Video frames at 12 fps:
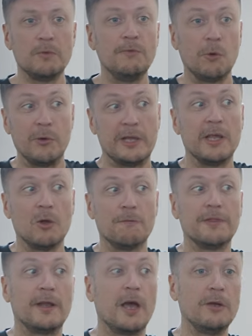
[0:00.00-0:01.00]
we already kick
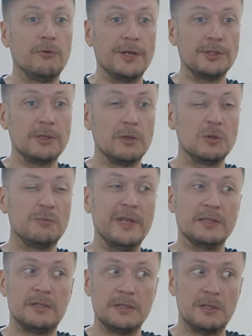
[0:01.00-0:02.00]
off that hydration because
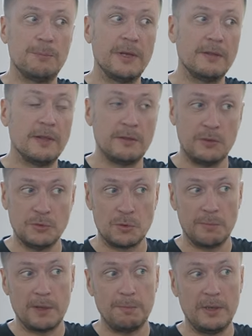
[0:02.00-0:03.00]
we anticipate that the
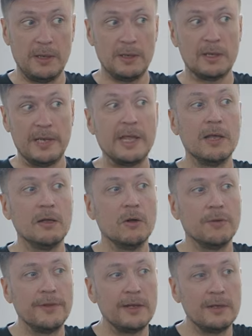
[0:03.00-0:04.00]
user might be clicking
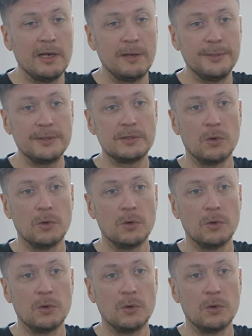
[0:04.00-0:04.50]
on that element.